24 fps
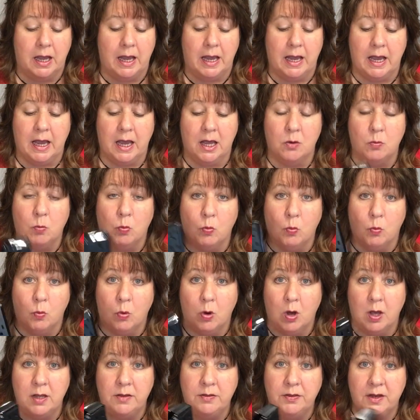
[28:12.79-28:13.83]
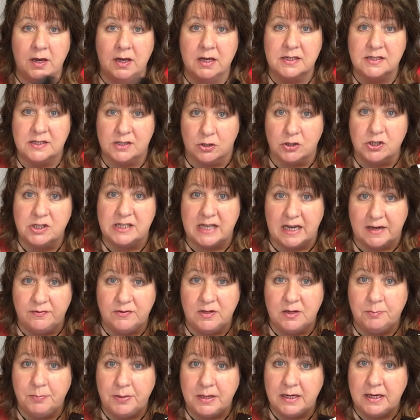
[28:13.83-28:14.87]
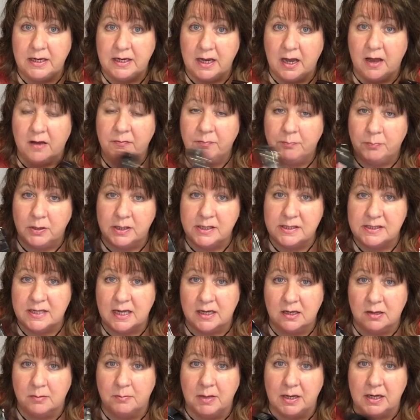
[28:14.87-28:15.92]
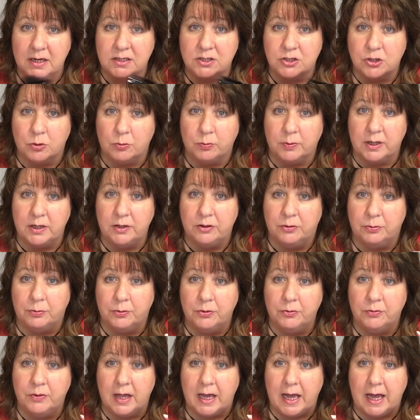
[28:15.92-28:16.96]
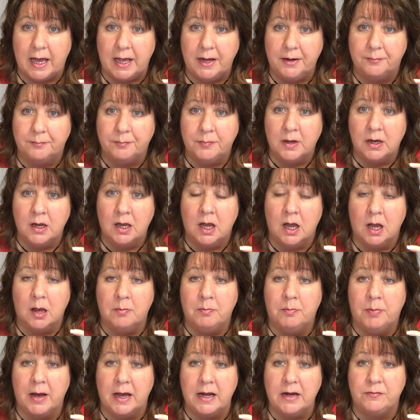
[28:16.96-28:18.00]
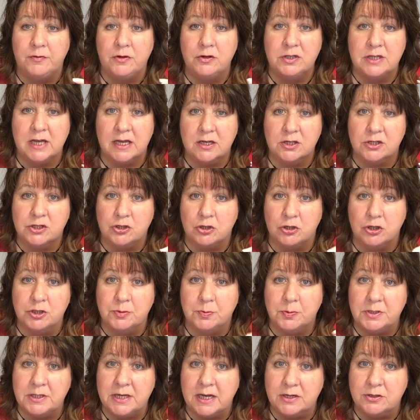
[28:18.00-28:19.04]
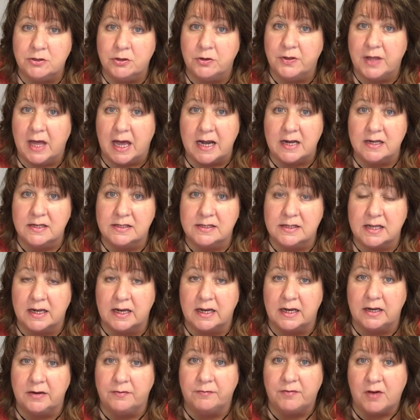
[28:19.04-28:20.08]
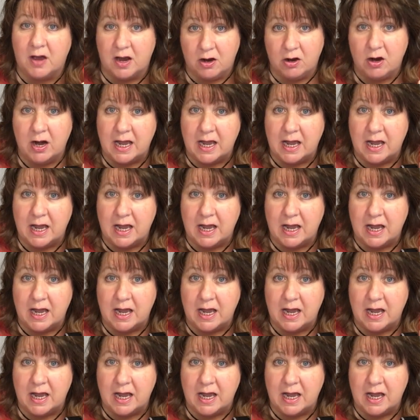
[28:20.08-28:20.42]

And one thing is their safety PDF. Please take a minute to read through that. But if you take a surge protector, that is a fire